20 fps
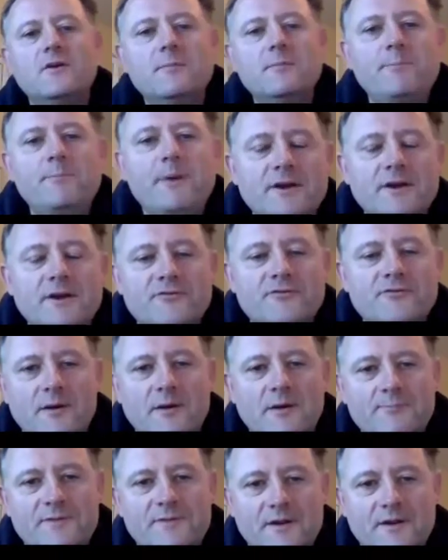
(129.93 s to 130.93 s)

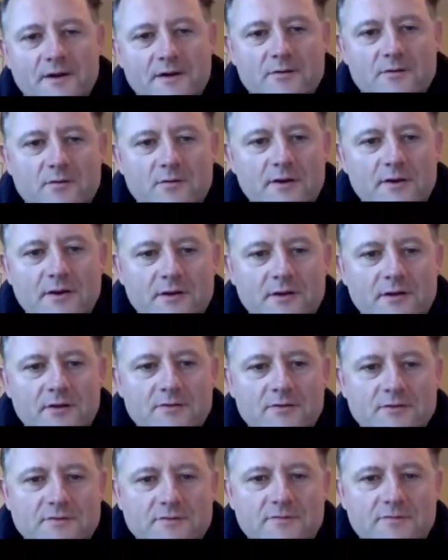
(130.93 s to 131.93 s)
backdrop there. What are you
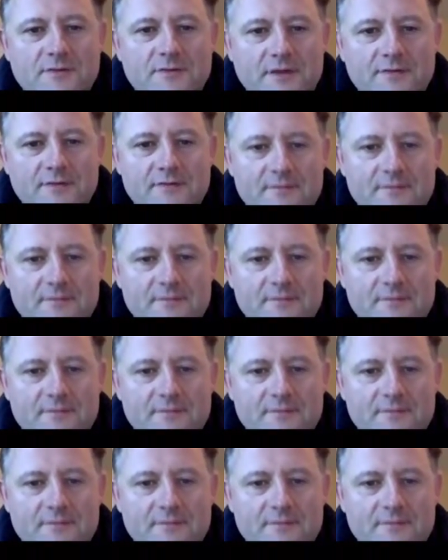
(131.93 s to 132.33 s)
using for that?